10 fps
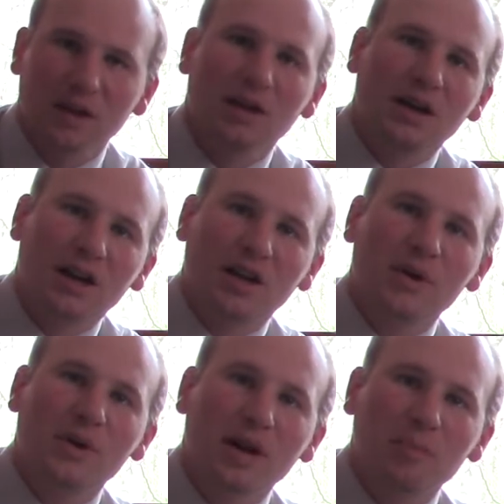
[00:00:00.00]

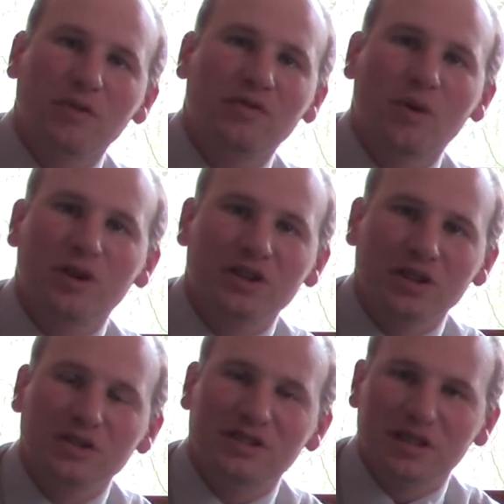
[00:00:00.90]
Another one I put forward to
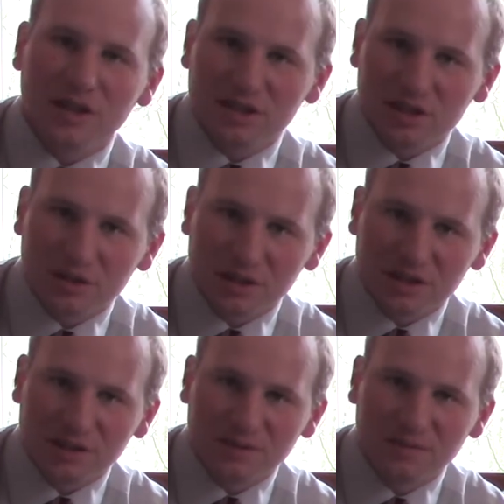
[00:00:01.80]
you is C.S.
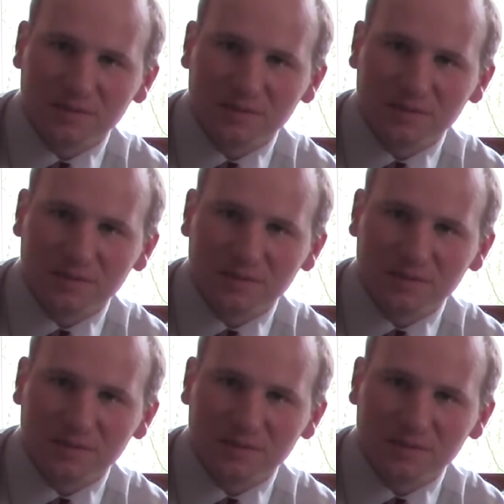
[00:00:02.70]
Lewis.